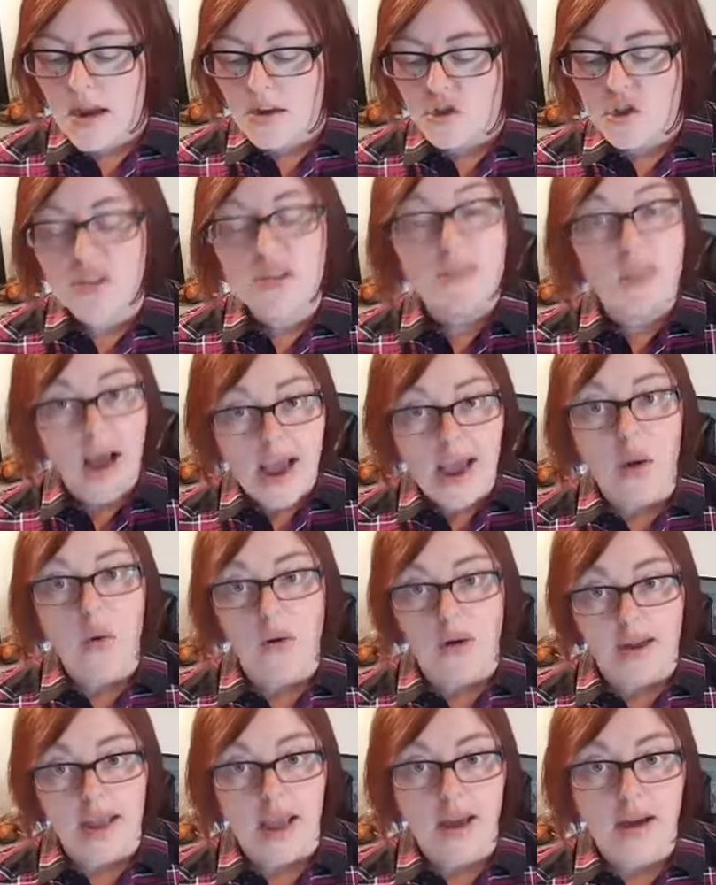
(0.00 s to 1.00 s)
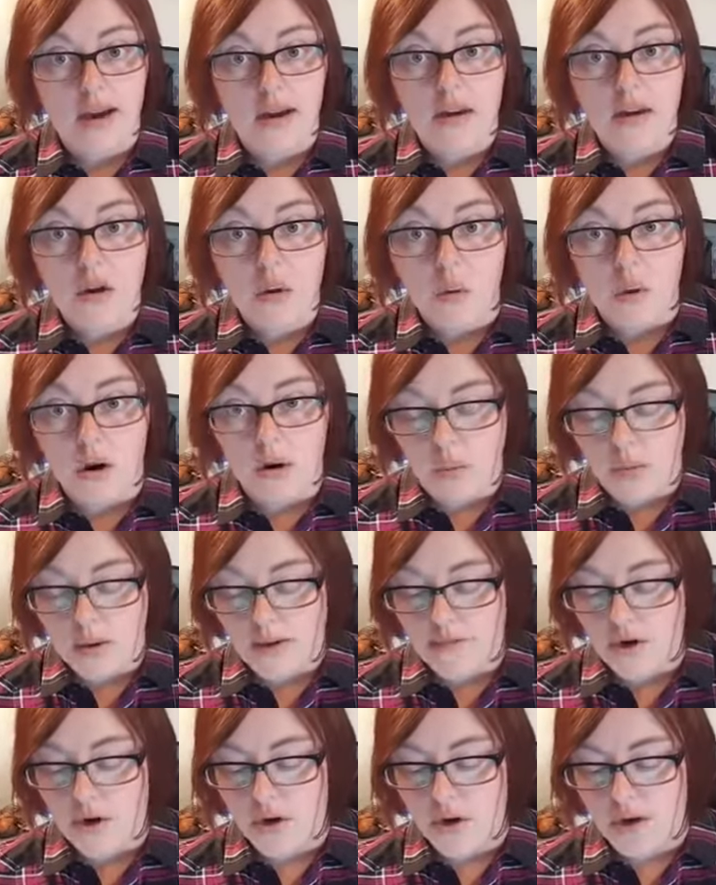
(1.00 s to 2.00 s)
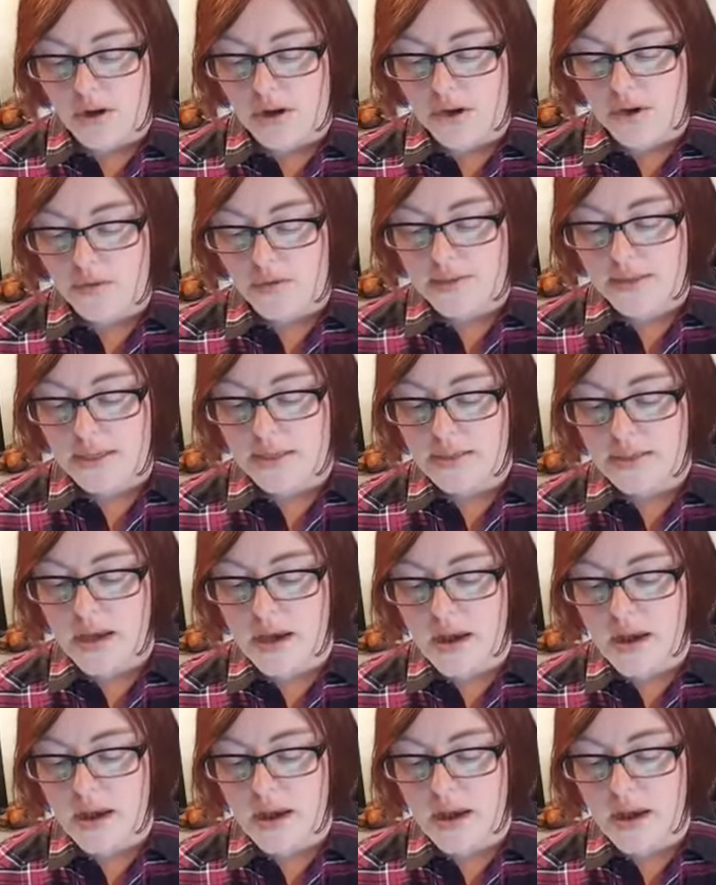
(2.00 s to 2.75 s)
just buy organic corn whenever you're going to use it.